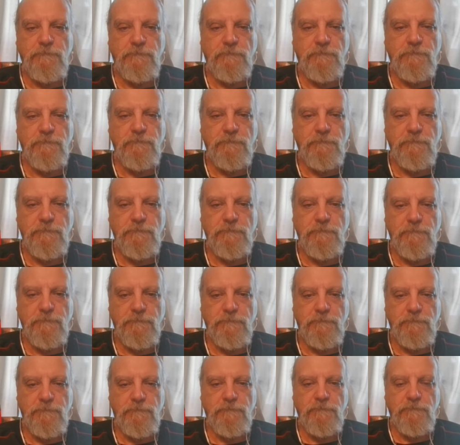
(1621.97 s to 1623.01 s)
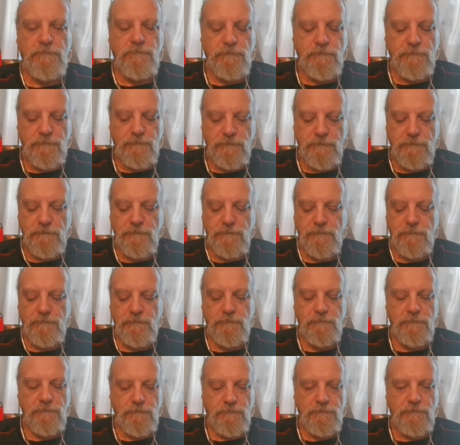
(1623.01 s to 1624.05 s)

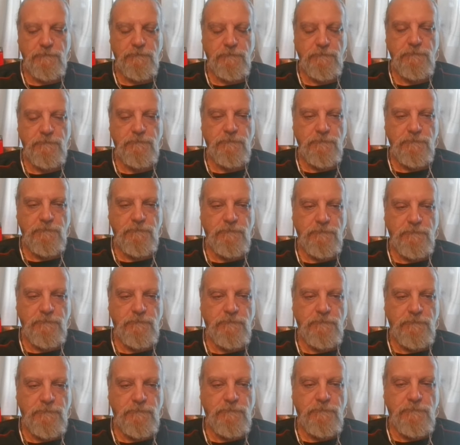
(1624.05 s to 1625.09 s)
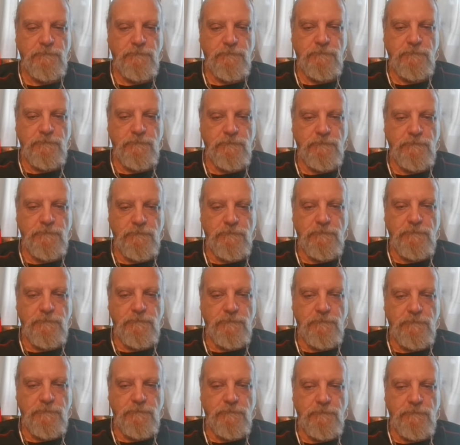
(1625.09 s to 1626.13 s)

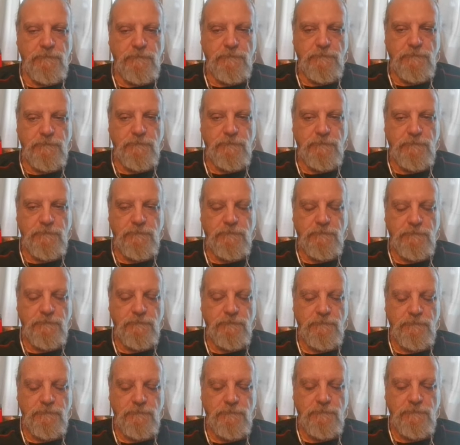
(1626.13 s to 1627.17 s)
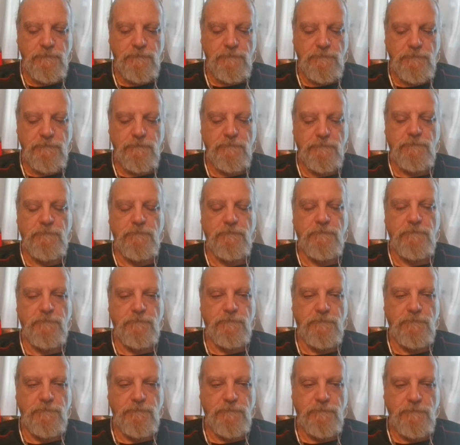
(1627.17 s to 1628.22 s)

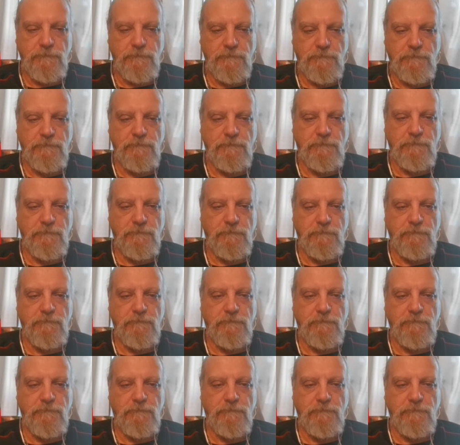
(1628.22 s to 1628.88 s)
(silent)